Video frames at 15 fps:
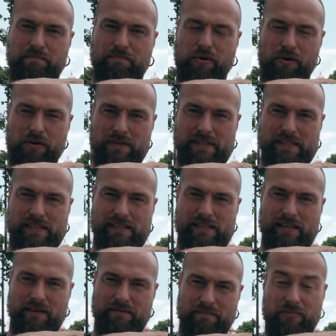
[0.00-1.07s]

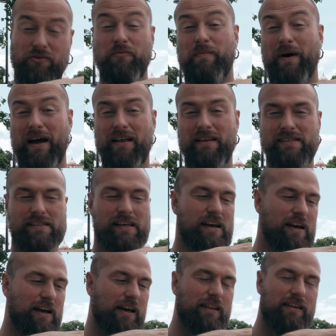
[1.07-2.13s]
posts, two piles,
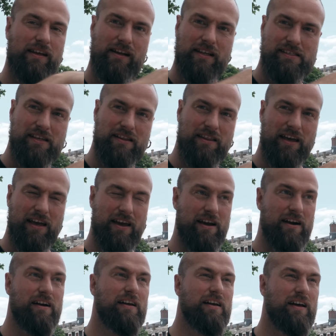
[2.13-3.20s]
and then it's in the
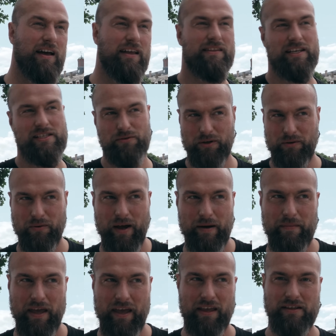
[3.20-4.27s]
air. And that's what we are
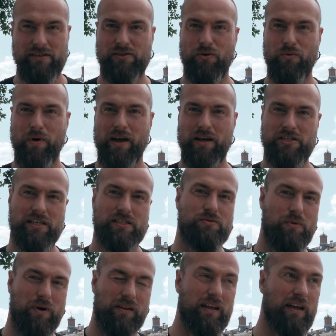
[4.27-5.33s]
making. So we are just
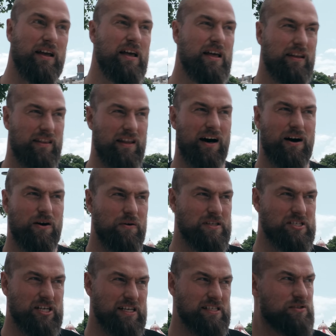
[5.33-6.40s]
welding. Now
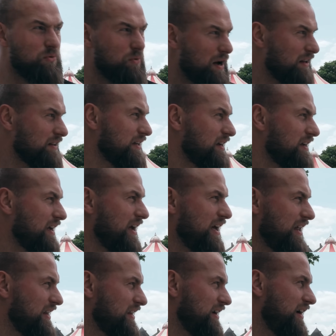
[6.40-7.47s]
it's just welding
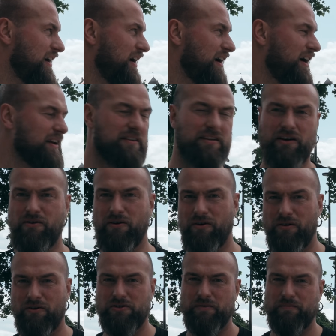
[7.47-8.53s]
and
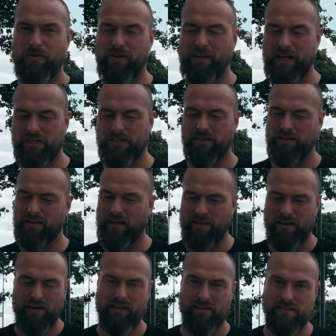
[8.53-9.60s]
anti-corrosion protection,
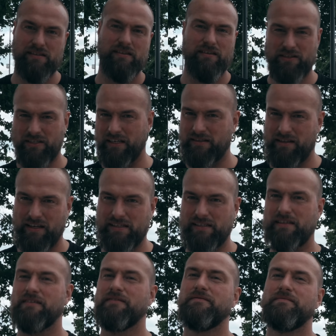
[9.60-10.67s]
nothing else, just this.